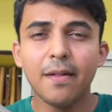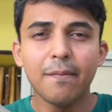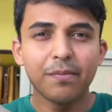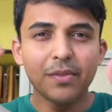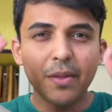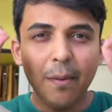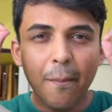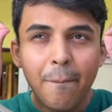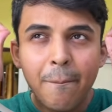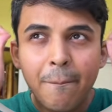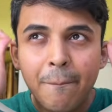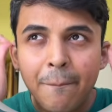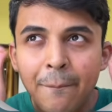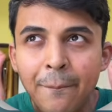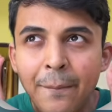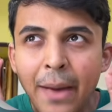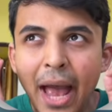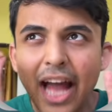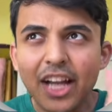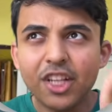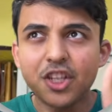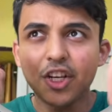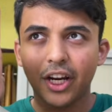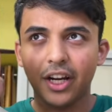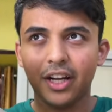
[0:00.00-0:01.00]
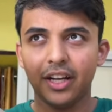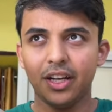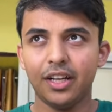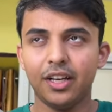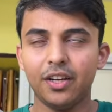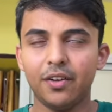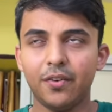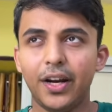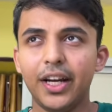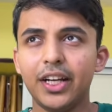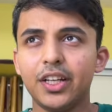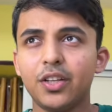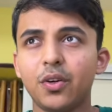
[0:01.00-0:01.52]
The magic,
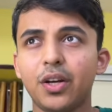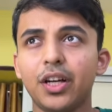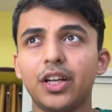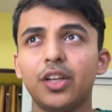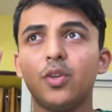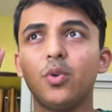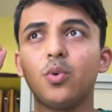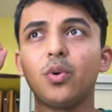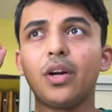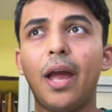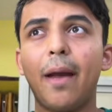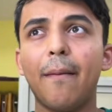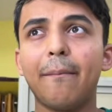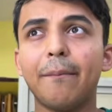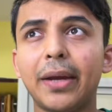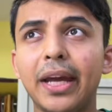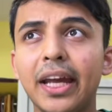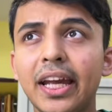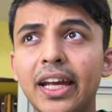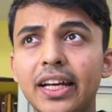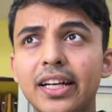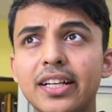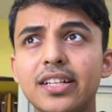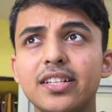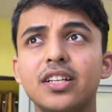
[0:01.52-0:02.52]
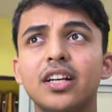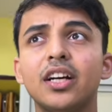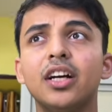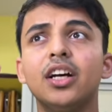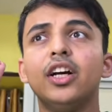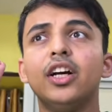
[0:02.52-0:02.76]
right? You can do campaigns,